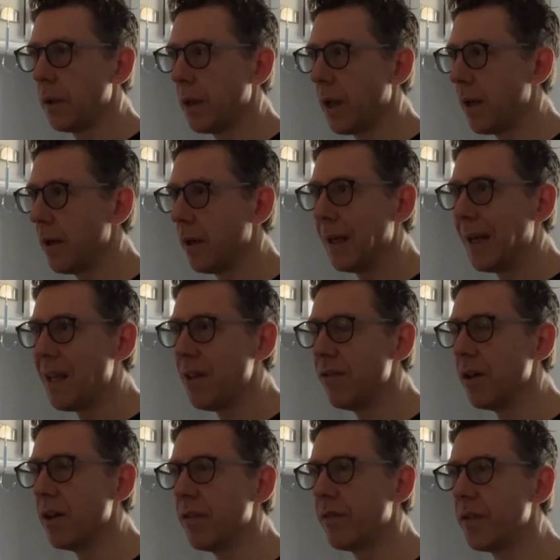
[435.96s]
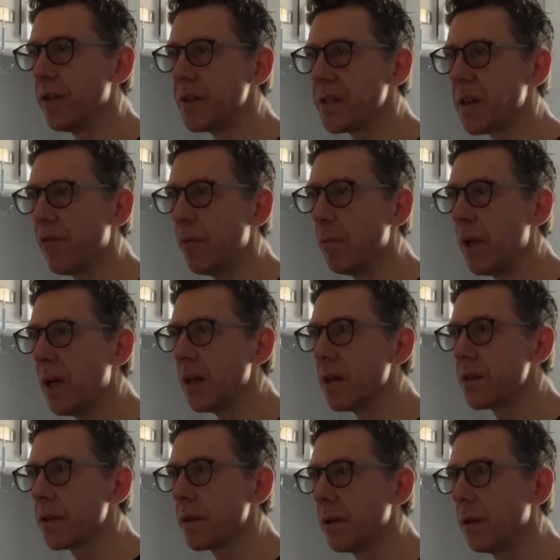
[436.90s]
and leave it for 7
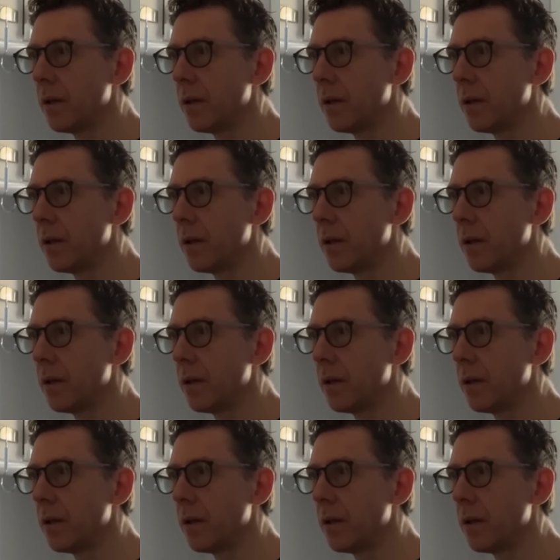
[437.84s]
minutes.